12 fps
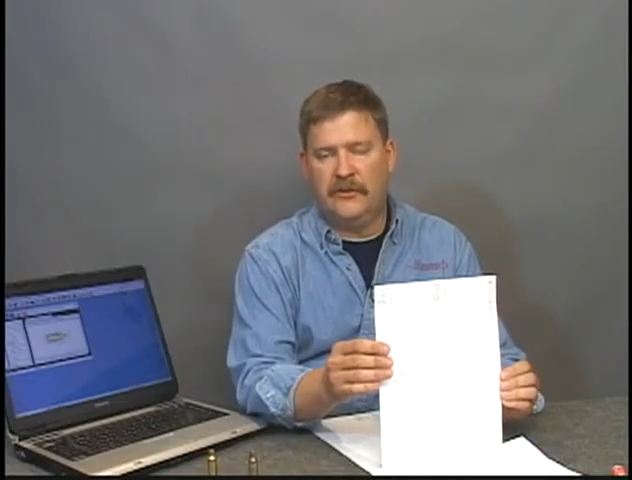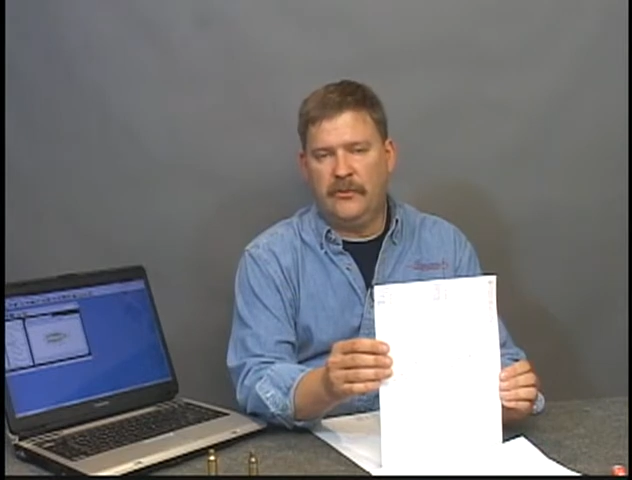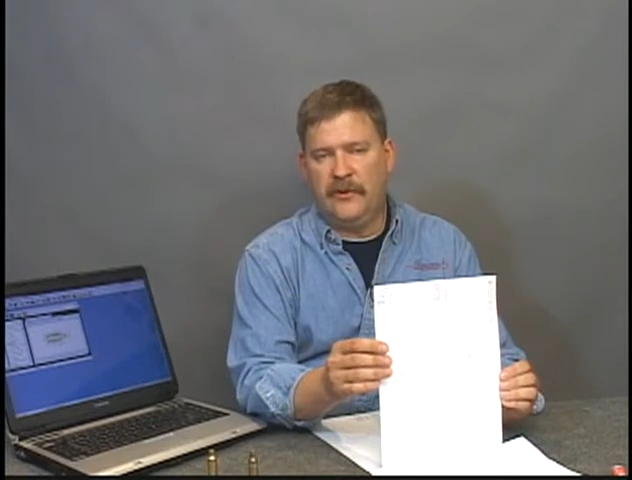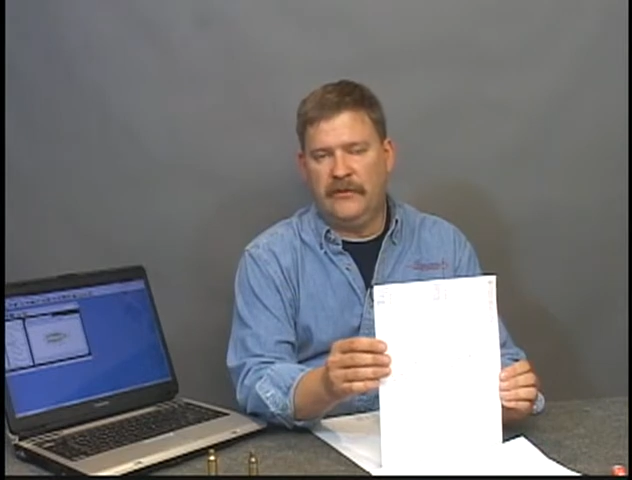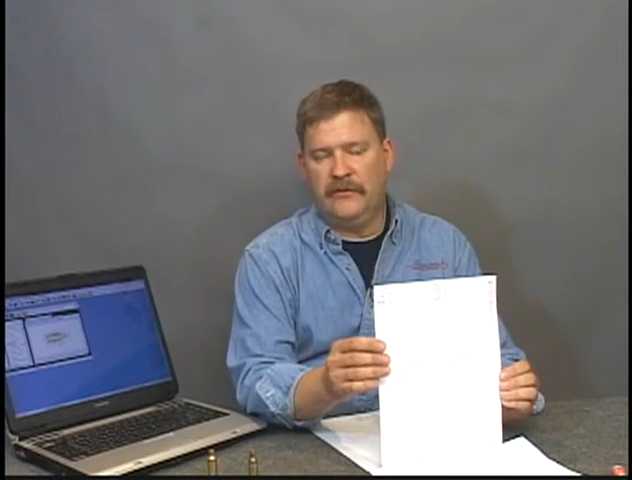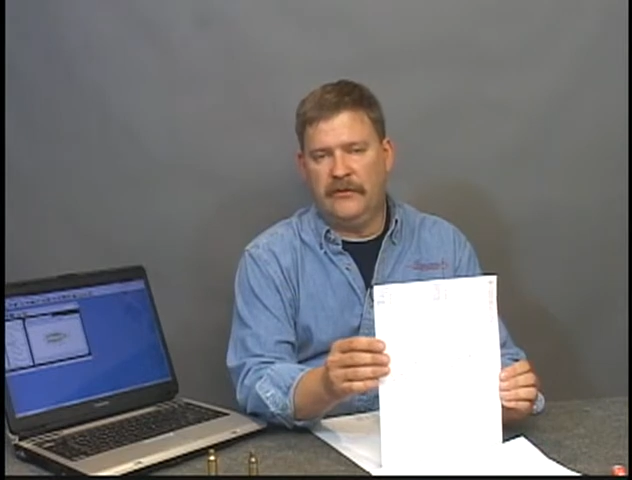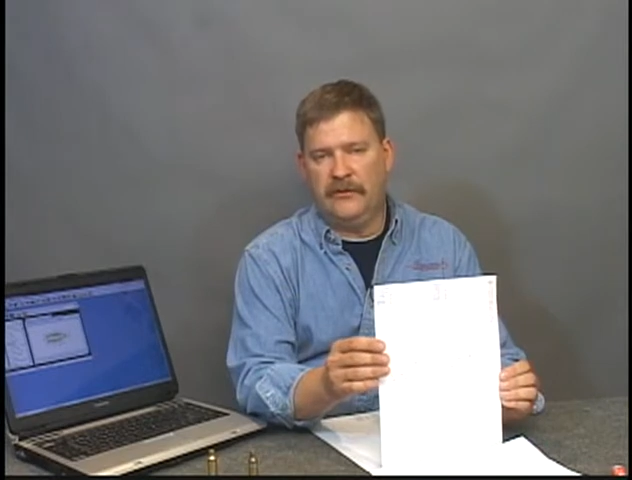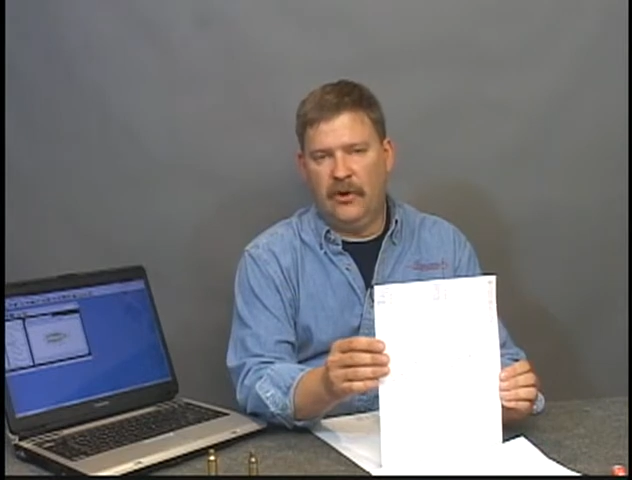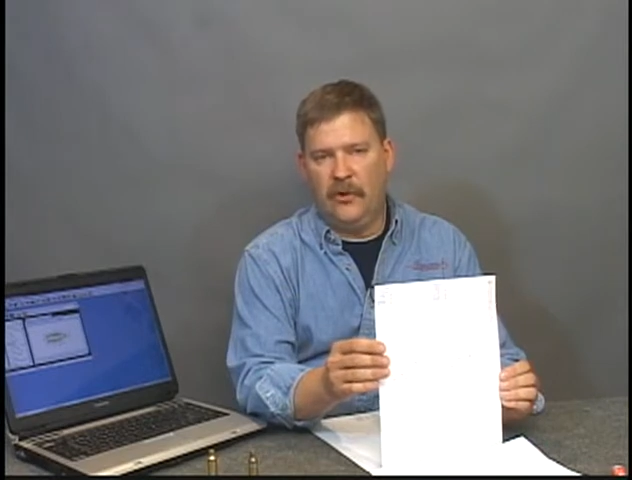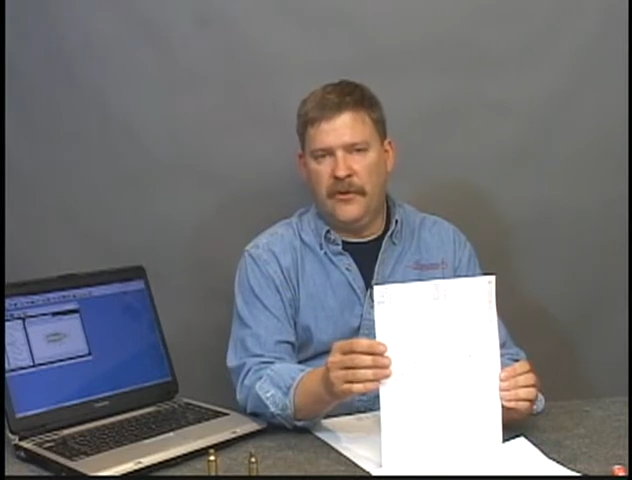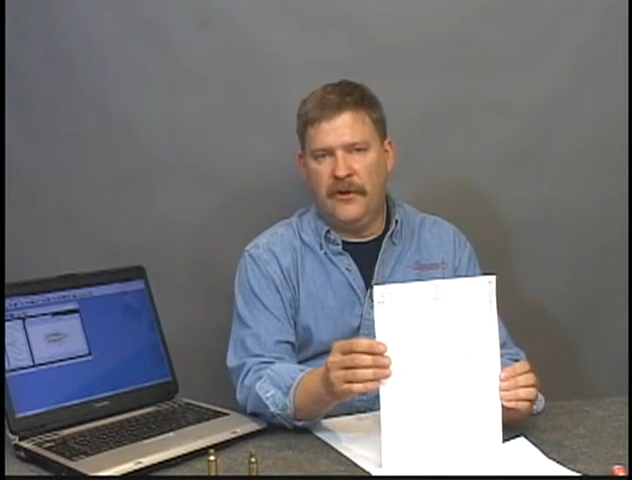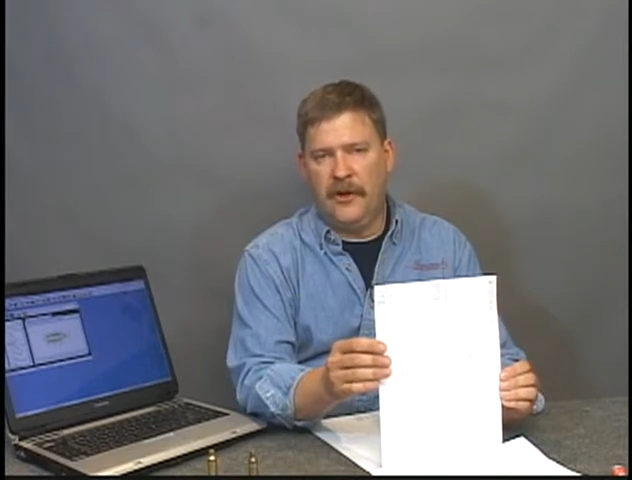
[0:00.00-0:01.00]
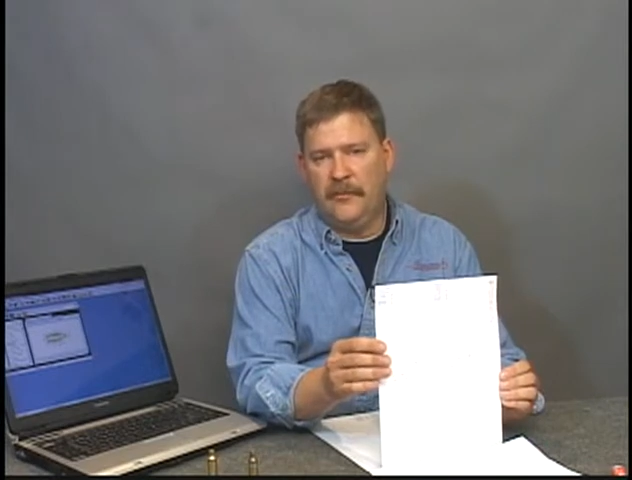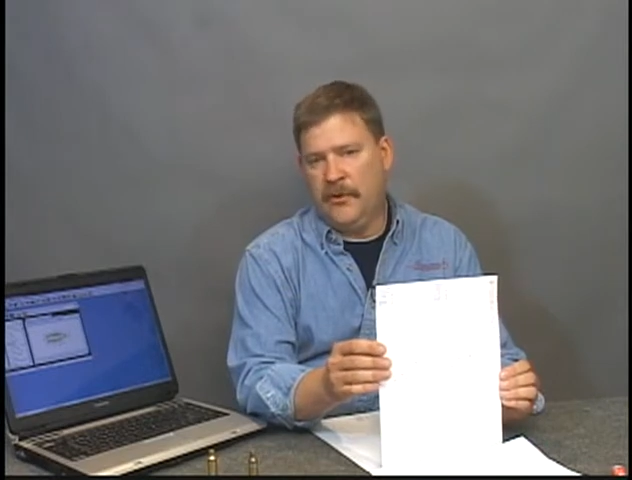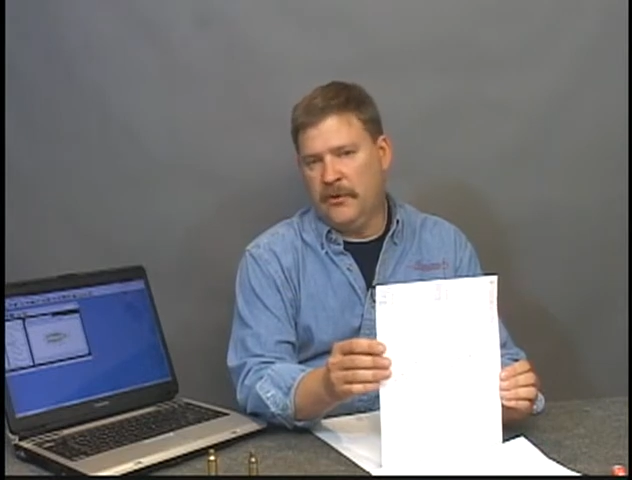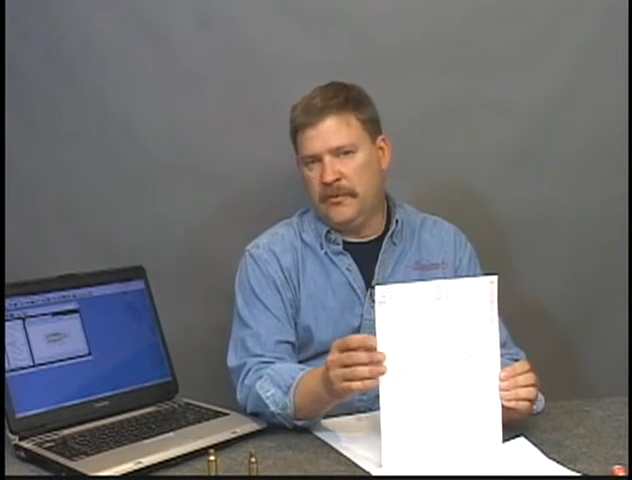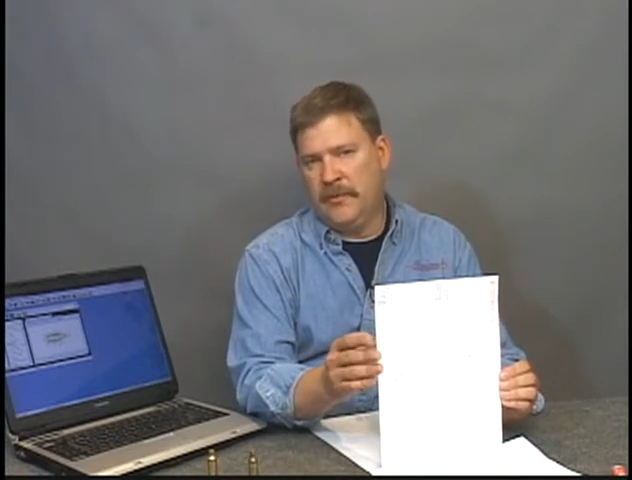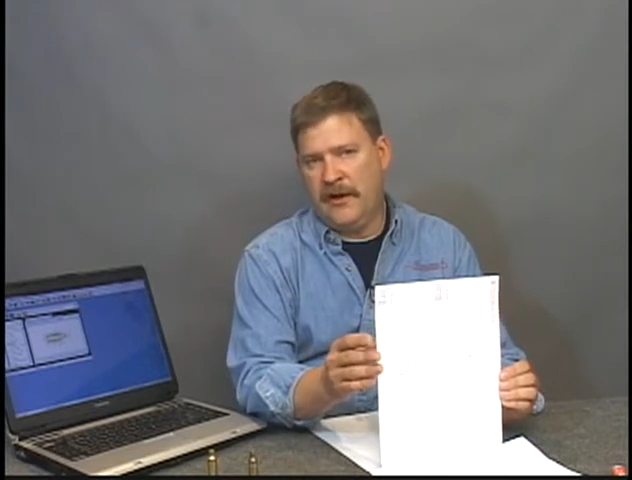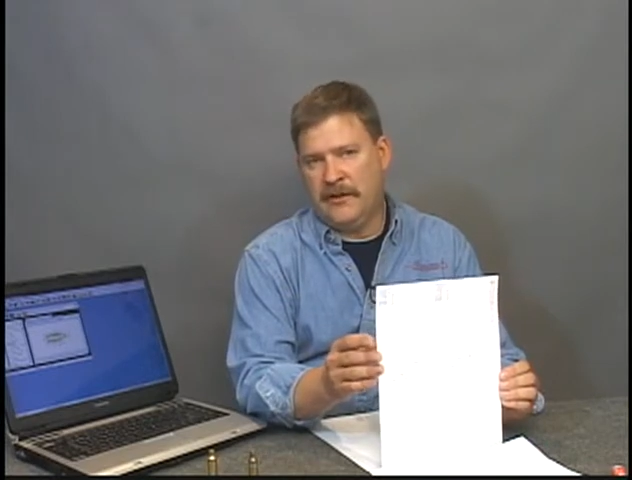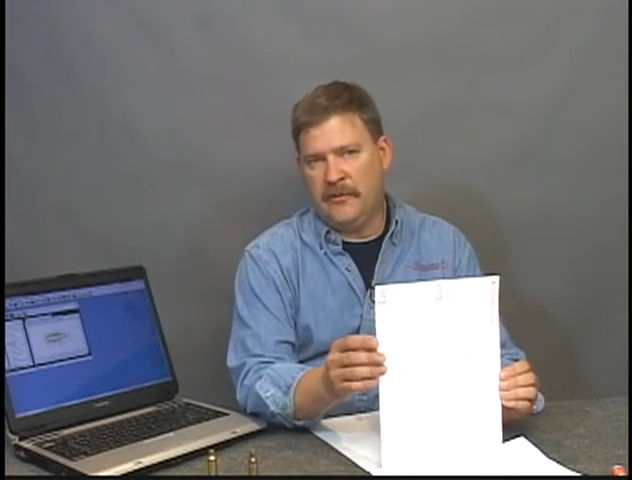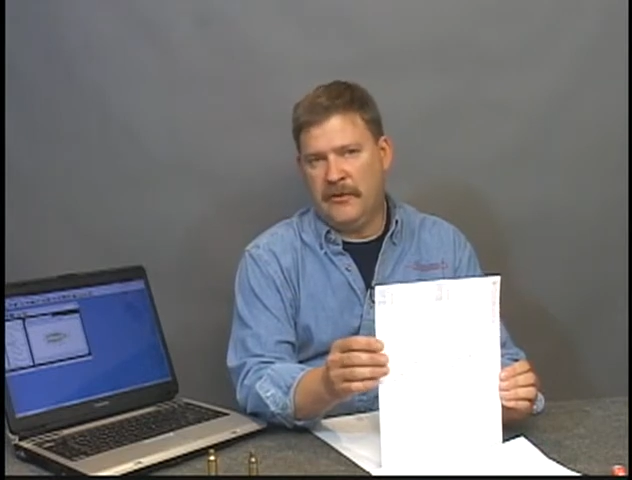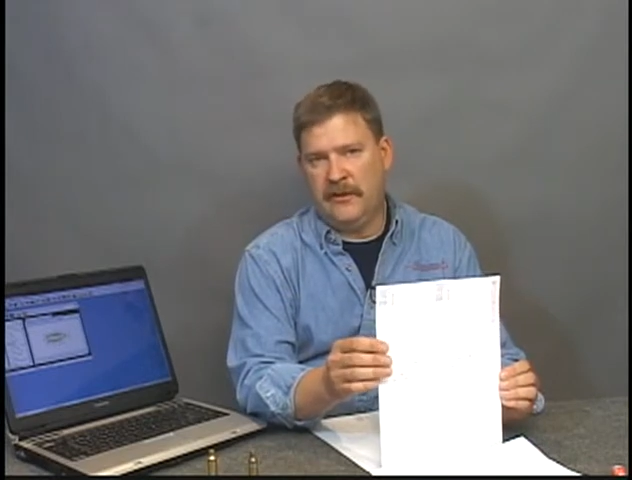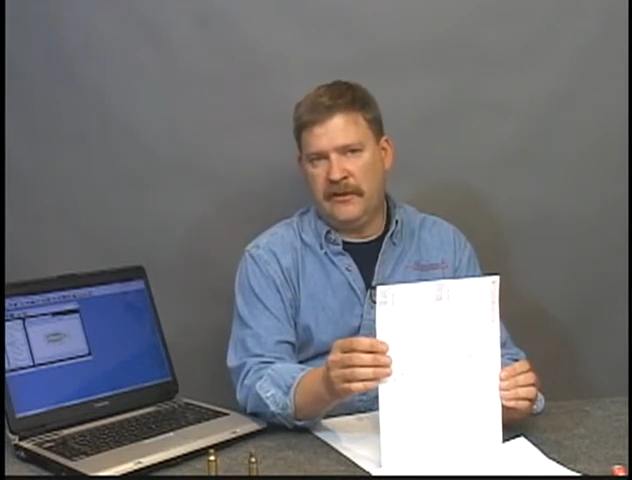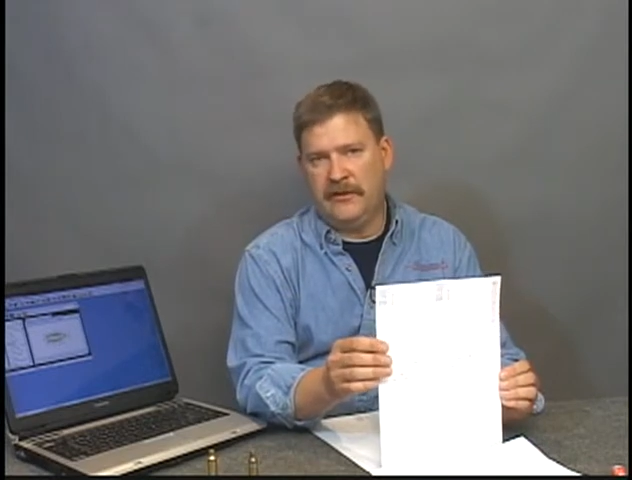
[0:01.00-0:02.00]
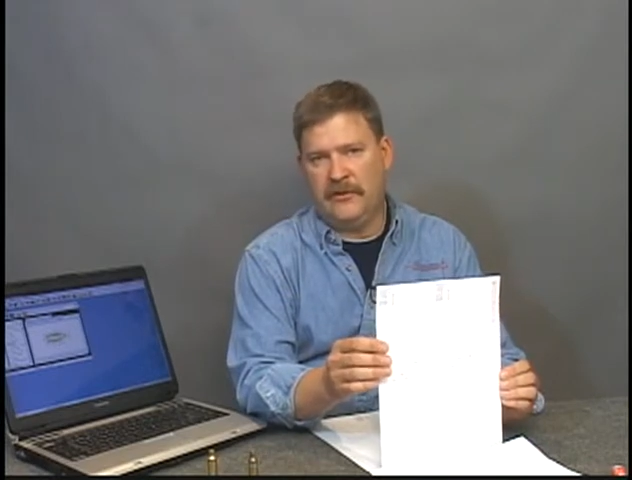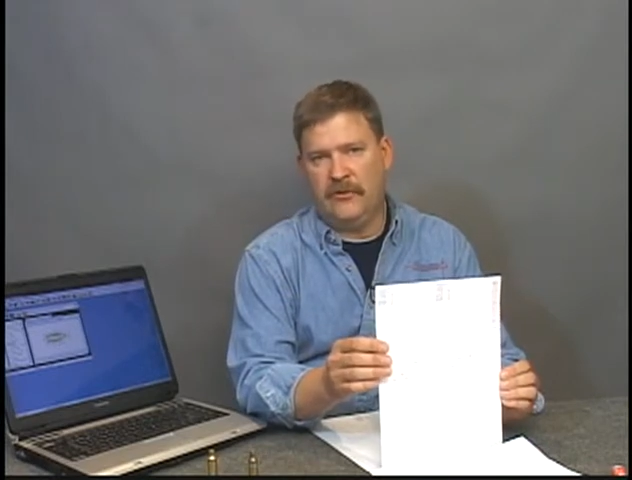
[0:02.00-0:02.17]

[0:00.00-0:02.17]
we've opened up those possibilities